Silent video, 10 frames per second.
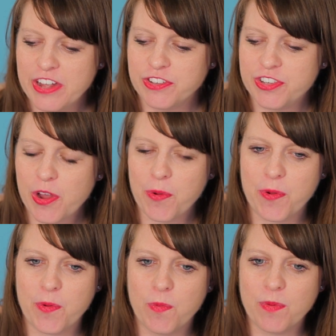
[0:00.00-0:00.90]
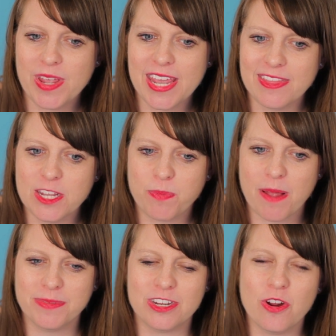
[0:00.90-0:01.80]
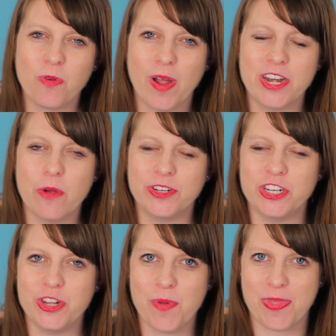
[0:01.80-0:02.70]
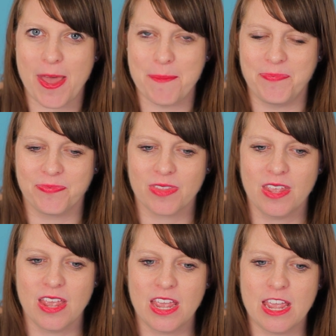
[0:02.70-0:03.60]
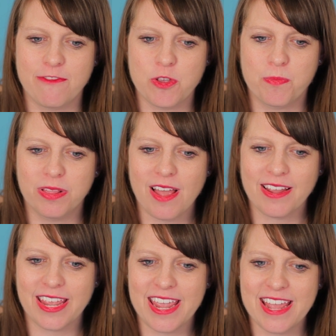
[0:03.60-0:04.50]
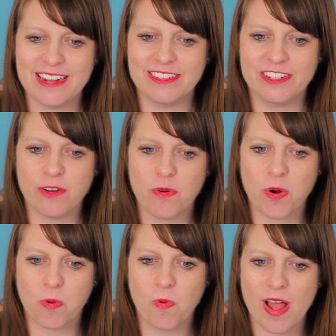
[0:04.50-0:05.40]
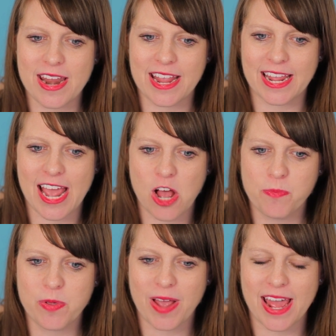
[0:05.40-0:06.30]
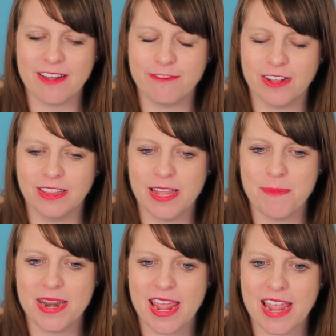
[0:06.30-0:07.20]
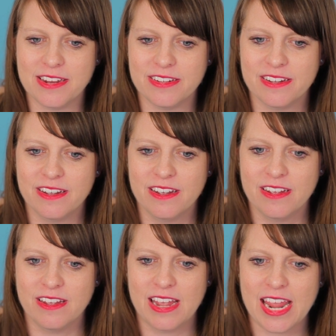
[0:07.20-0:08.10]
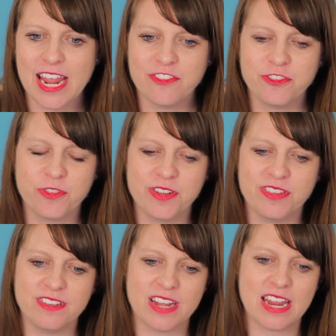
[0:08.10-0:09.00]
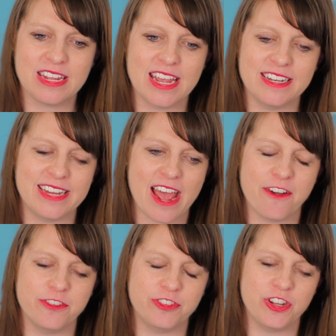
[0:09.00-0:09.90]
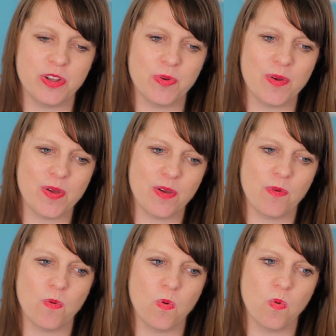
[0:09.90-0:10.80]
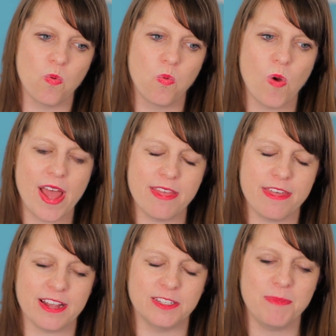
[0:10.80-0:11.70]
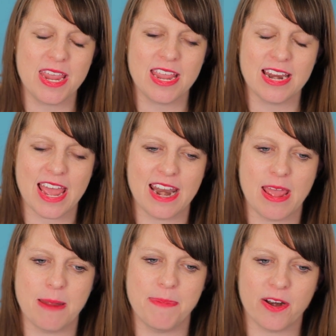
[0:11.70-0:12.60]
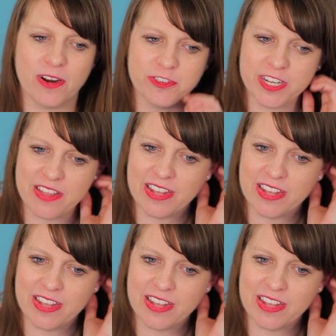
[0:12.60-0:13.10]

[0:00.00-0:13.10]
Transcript: So when we get these problems and you don't quite know what to do with them, if you plug in 0 or 1, it can help you kind of eliminate answer choices and get down to what things mean and better understand